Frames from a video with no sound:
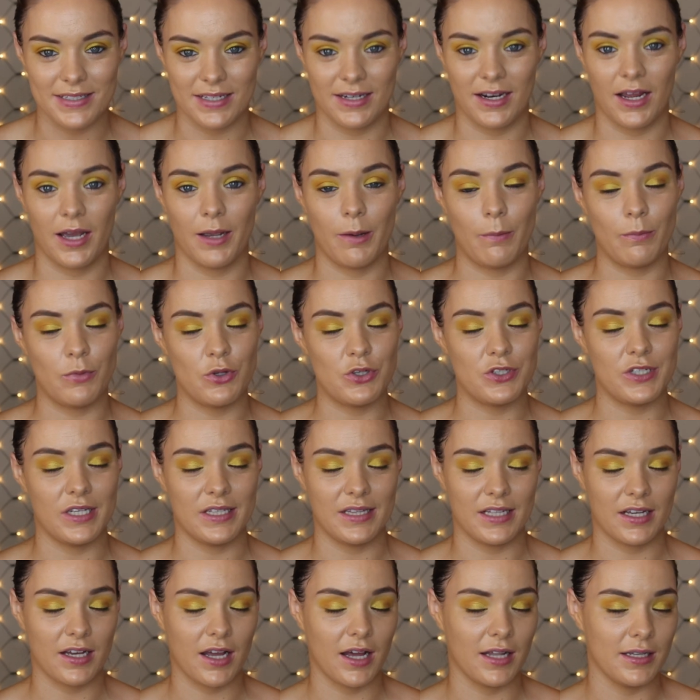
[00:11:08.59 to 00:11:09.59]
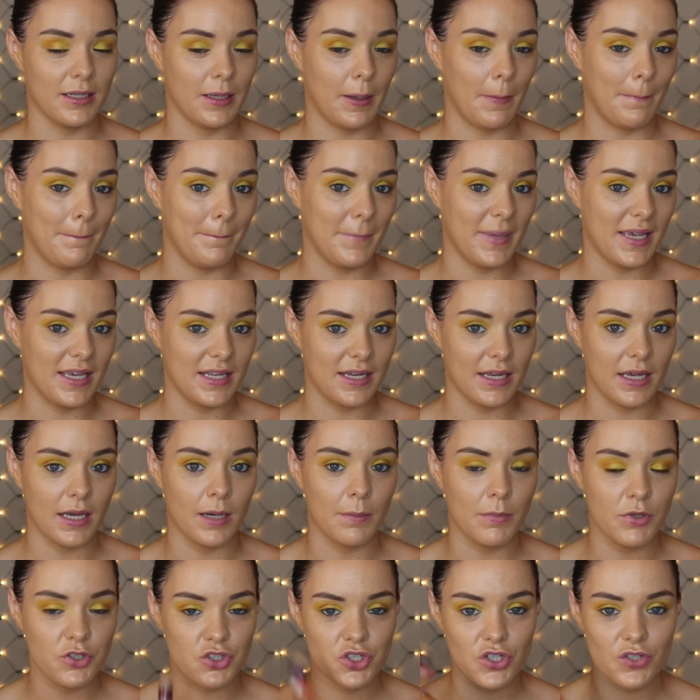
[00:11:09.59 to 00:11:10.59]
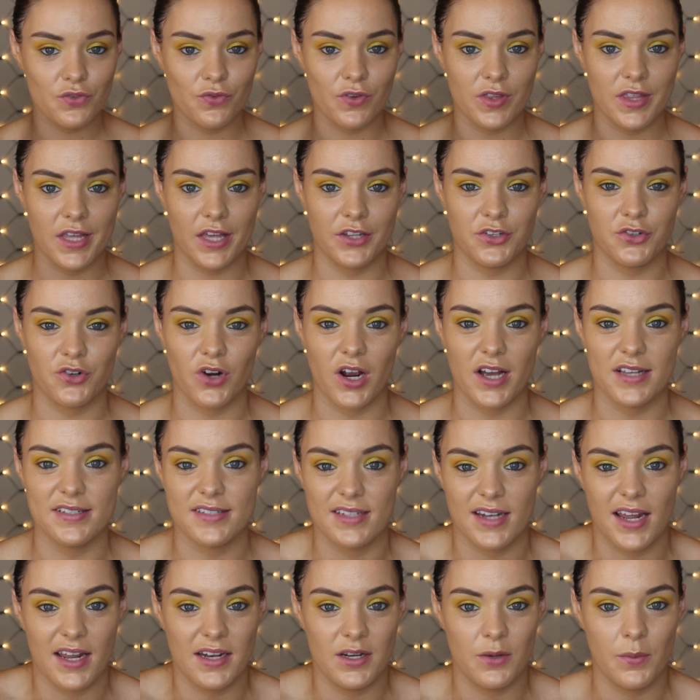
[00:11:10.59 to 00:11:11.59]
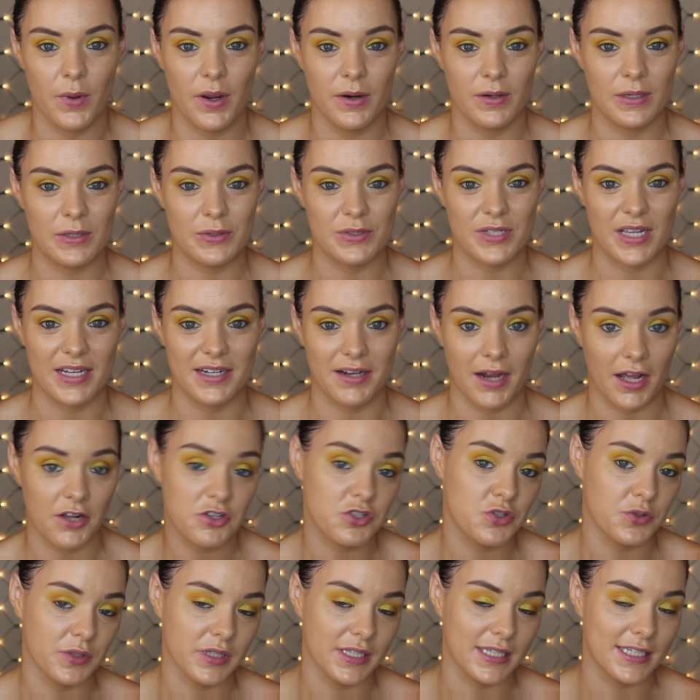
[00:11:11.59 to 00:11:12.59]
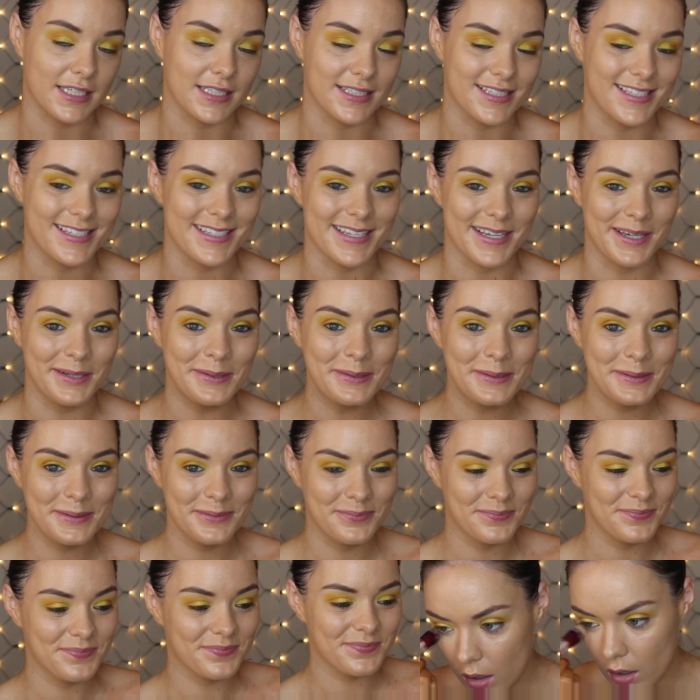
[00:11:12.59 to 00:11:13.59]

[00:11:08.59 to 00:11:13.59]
and I'm using the color medium just for the under eyes and anywhere else I naturally conceal.